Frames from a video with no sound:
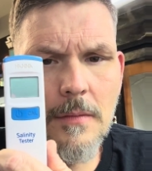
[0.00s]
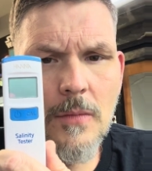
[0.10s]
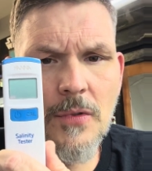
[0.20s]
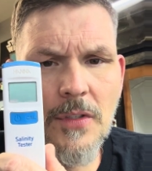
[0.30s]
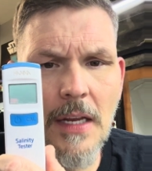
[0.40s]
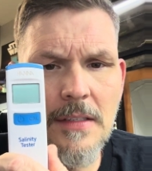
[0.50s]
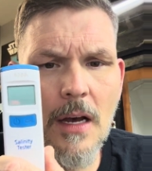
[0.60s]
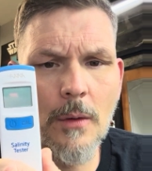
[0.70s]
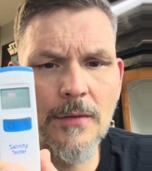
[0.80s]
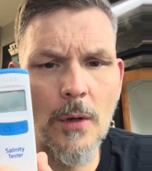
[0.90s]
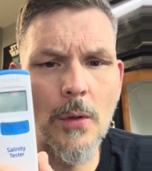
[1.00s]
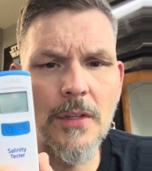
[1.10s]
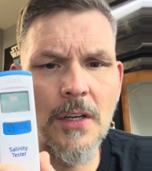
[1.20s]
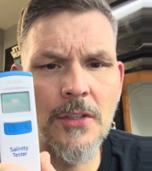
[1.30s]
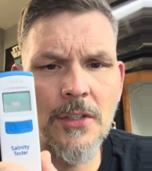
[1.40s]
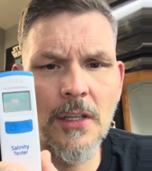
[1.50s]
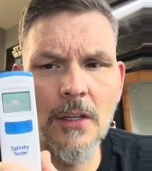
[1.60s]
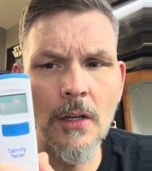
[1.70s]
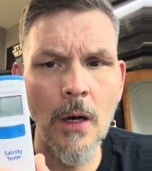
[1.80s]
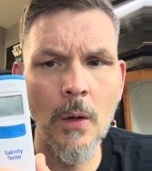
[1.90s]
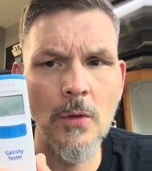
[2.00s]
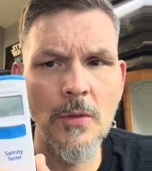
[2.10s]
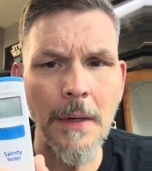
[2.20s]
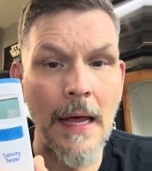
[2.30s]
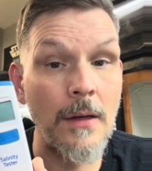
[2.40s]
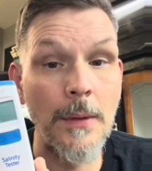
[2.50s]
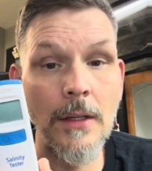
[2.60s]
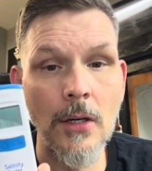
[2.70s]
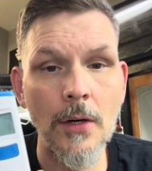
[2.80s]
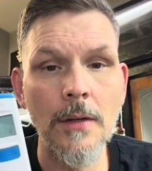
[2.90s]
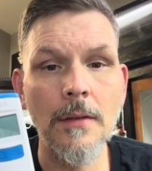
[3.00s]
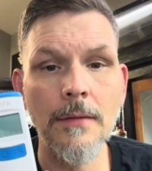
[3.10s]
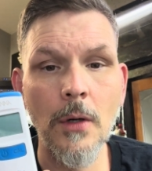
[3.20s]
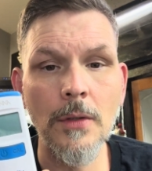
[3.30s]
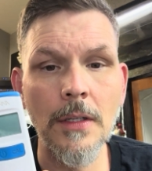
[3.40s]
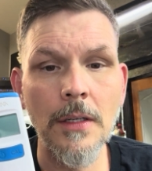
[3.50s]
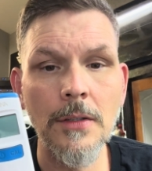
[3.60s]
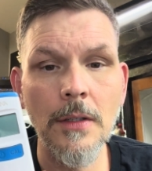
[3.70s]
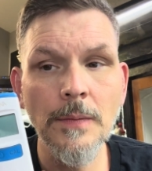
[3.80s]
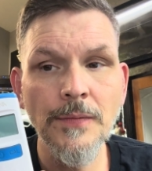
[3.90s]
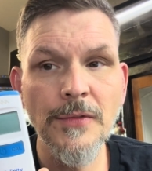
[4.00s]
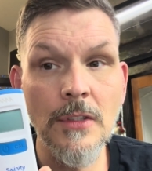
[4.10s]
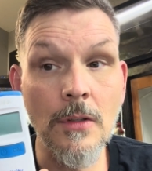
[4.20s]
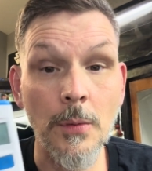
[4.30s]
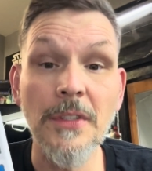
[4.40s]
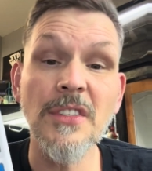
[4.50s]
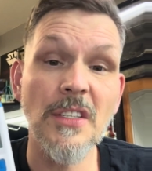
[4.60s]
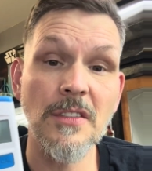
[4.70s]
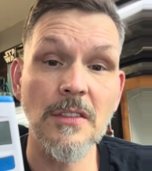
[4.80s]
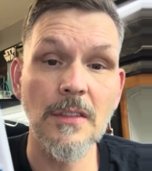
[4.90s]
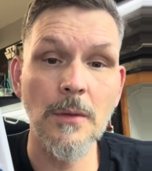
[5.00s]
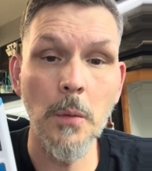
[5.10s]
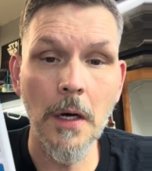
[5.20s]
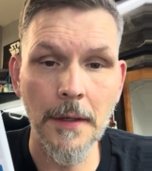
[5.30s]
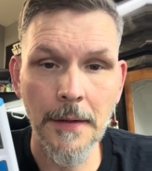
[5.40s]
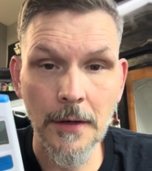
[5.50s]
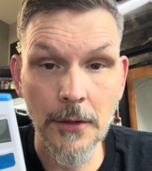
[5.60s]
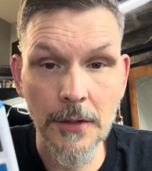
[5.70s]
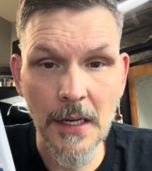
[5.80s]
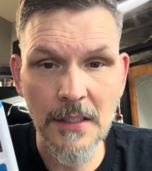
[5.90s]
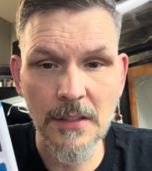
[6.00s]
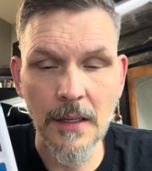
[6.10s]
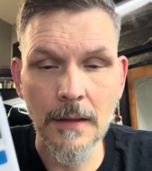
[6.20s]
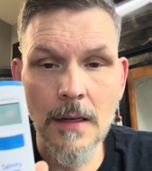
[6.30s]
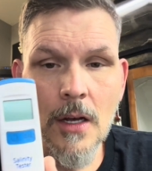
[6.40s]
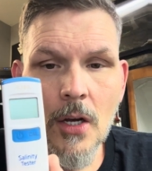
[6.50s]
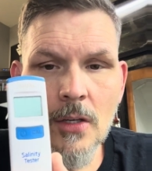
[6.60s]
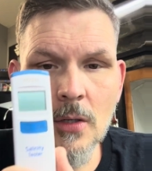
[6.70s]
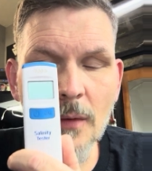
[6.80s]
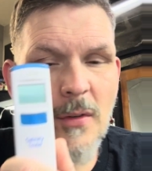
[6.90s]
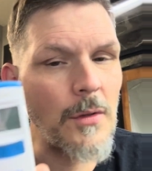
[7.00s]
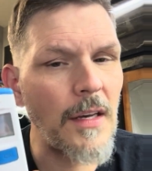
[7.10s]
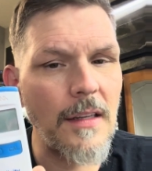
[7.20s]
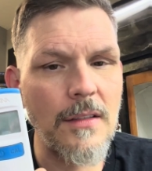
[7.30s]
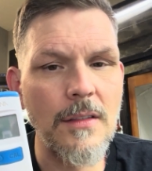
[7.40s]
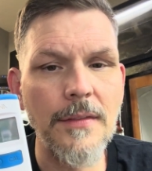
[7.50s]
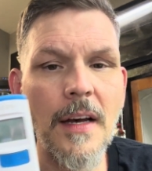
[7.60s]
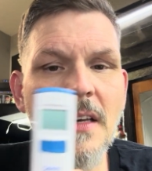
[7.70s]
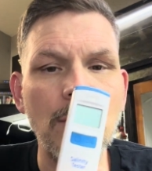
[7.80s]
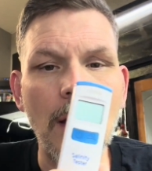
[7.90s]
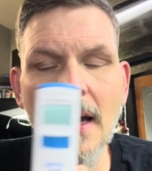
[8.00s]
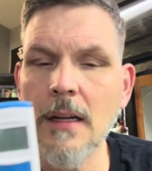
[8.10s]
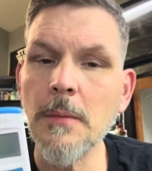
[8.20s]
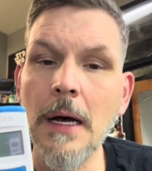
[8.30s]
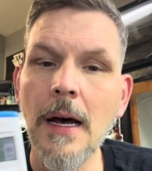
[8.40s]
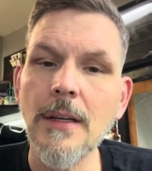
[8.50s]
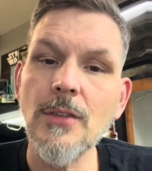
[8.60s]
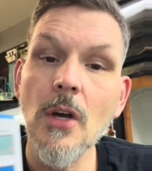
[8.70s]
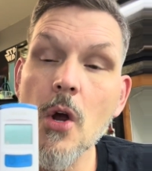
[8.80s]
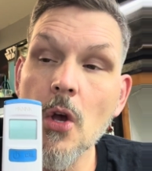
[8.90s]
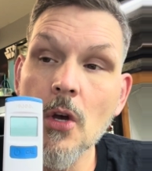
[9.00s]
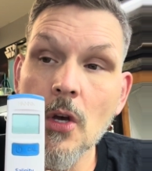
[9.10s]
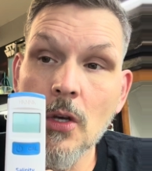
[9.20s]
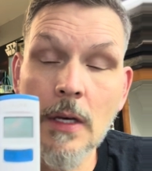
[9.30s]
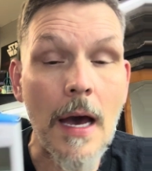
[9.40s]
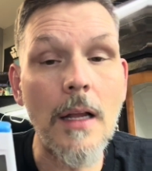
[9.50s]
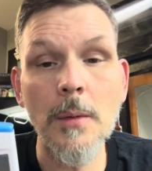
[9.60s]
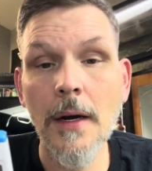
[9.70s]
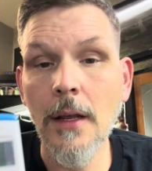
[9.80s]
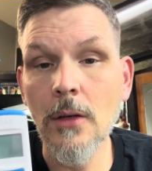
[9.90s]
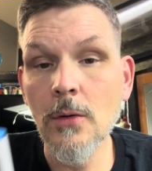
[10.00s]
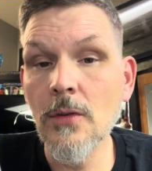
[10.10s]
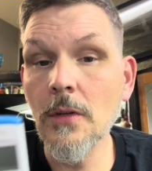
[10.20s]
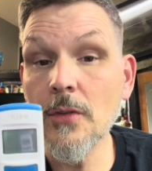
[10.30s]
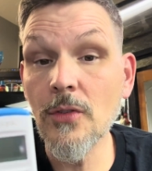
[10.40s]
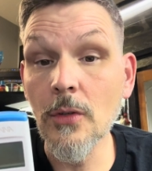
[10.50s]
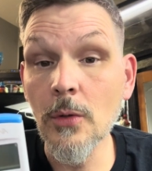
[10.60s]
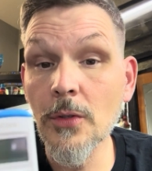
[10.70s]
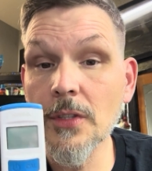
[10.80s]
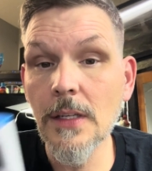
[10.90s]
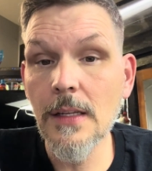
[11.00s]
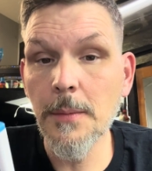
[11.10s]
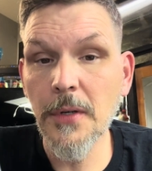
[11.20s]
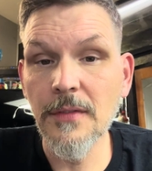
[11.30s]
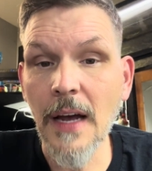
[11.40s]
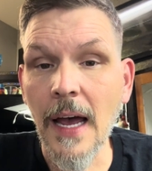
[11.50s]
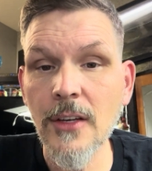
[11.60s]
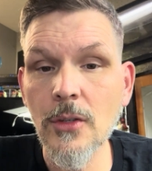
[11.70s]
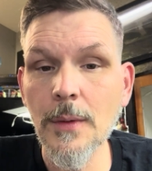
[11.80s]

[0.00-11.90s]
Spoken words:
sends out voltage, and it knows by the return of the voltage the resistance of the water that you're testing. So if you take this device out of the box, calibrate it using the solution that they provide you,